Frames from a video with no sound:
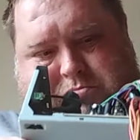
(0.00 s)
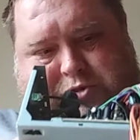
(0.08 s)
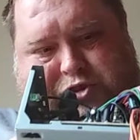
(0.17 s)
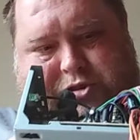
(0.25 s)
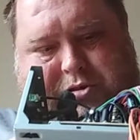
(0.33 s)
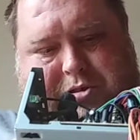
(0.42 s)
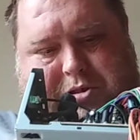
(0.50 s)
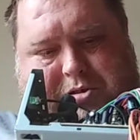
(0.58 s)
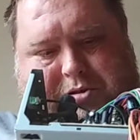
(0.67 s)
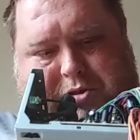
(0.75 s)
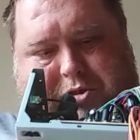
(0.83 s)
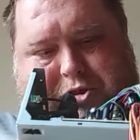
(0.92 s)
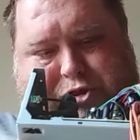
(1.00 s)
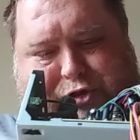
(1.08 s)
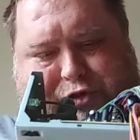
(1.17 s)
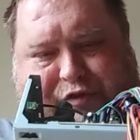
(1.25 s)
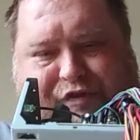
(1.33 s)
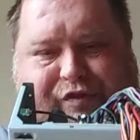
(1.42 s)
seeing at least
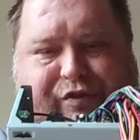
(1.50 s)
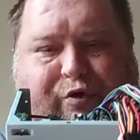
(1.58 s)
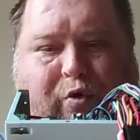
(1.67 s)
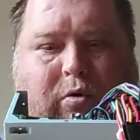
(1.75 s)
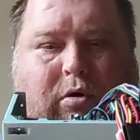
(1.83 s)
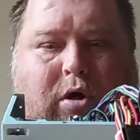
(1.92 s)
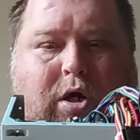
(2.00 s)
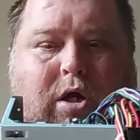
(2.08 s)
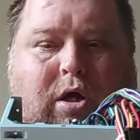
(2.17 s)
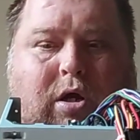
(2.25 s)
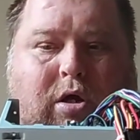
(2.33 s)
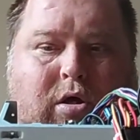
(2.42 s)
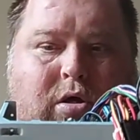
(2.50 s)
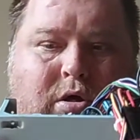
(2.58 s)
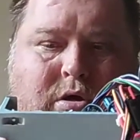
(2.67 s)
3.